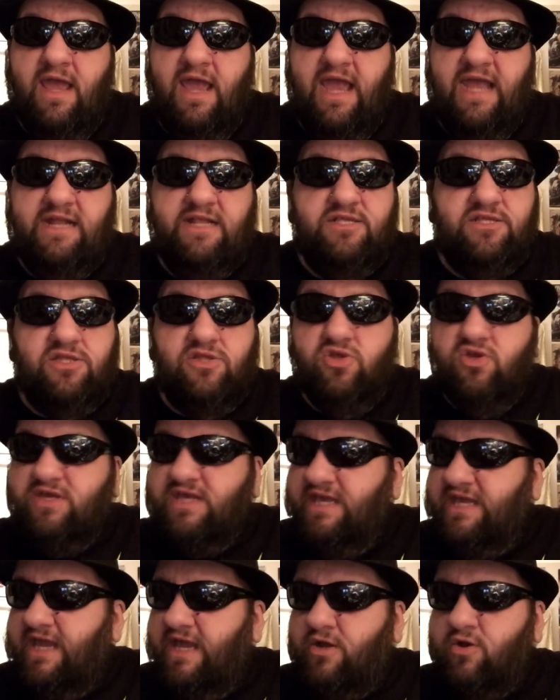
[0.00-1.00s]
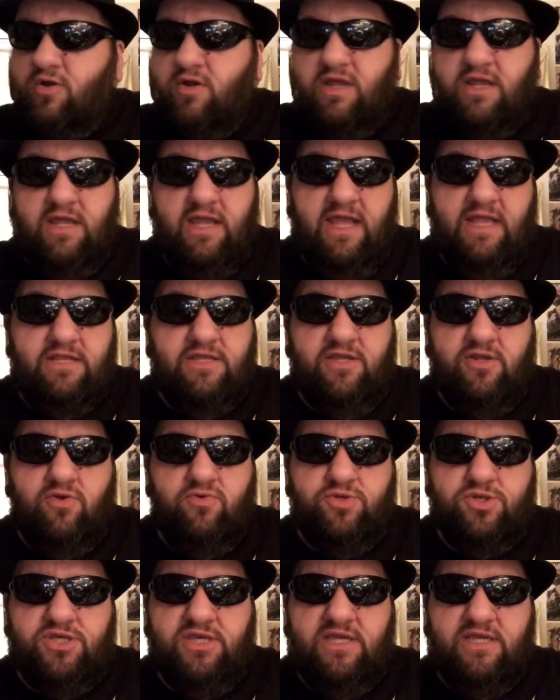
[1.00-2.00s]
And his looking at her, and, you know,
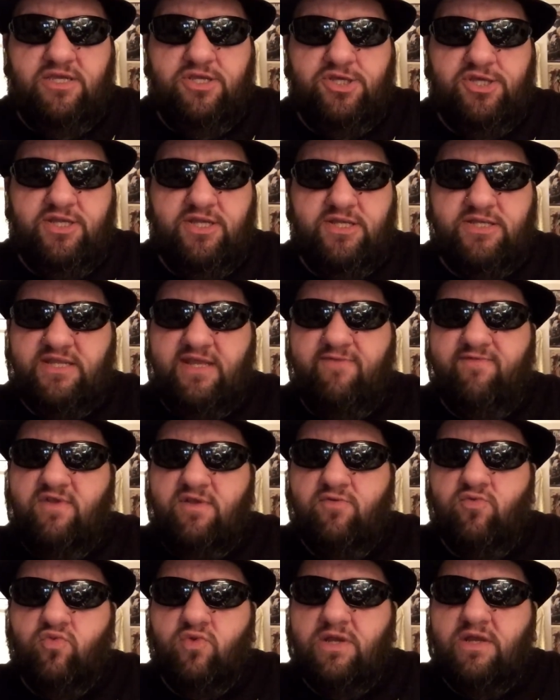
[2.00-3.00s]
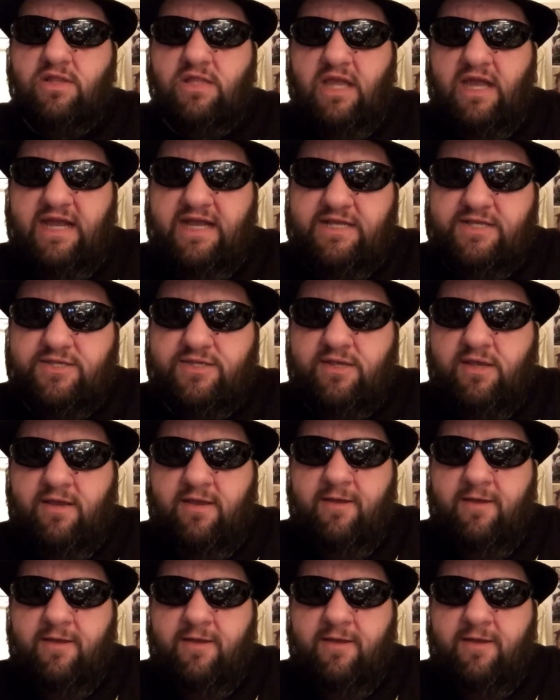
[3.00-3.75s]
she, she doesn't even realize